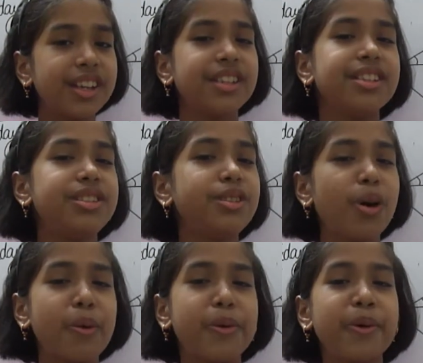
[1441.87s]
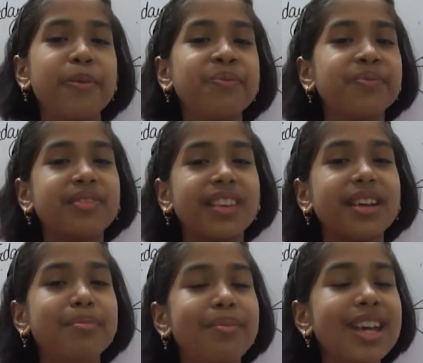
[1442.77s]
So
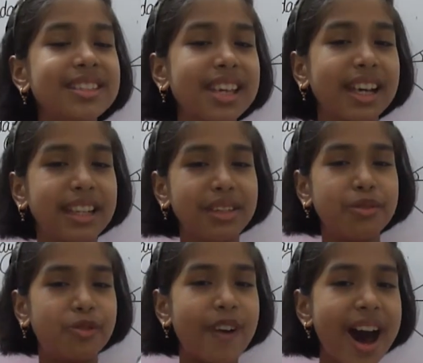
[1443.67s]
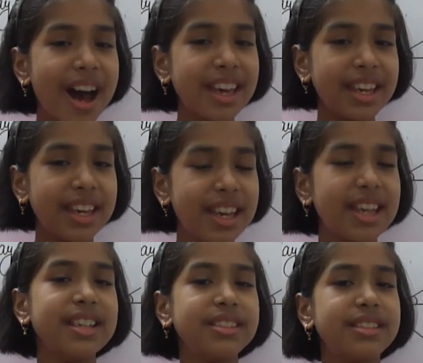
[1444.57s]
basically, why
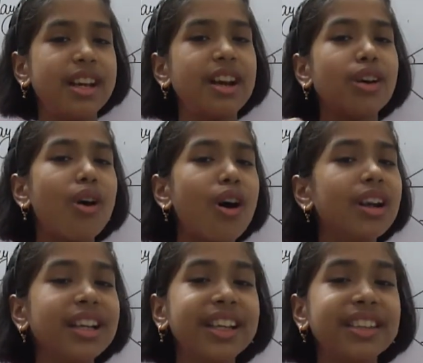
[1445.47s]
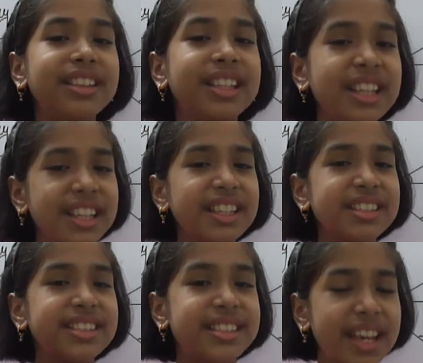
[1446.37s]
is there only
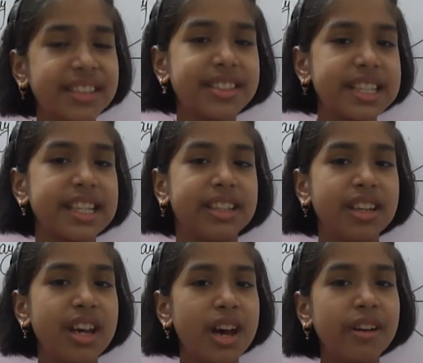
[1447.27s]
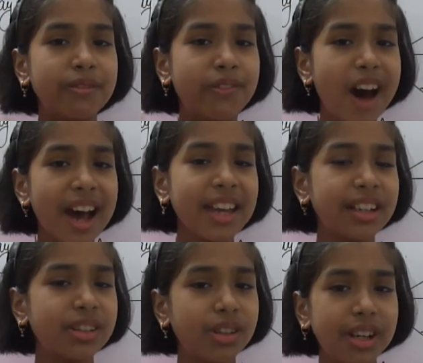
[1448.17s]
360? Why
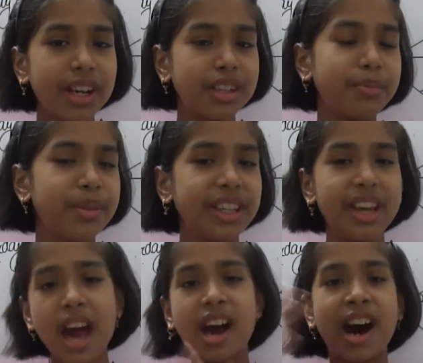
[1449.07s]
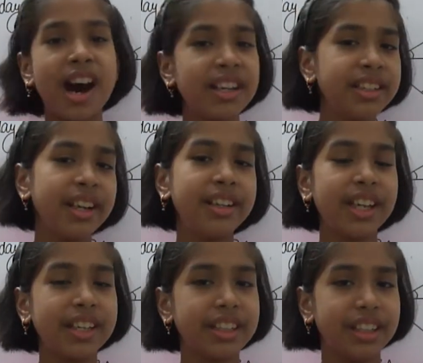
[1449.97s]
it couldn't be 100
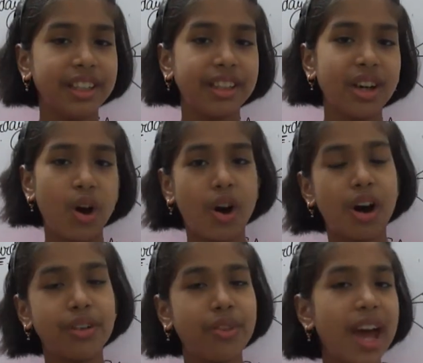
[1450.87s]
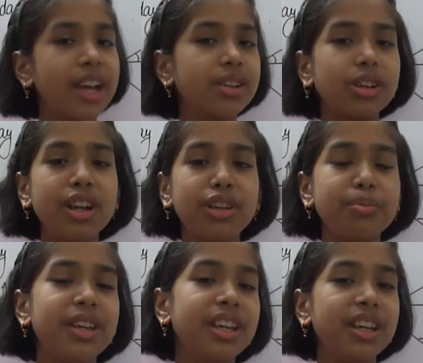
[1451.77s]
degree? Or why it couldn't
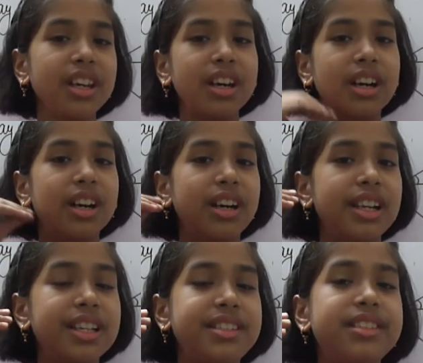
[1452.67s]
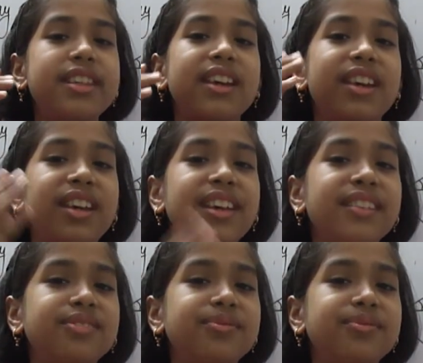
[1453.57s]
be, let's say,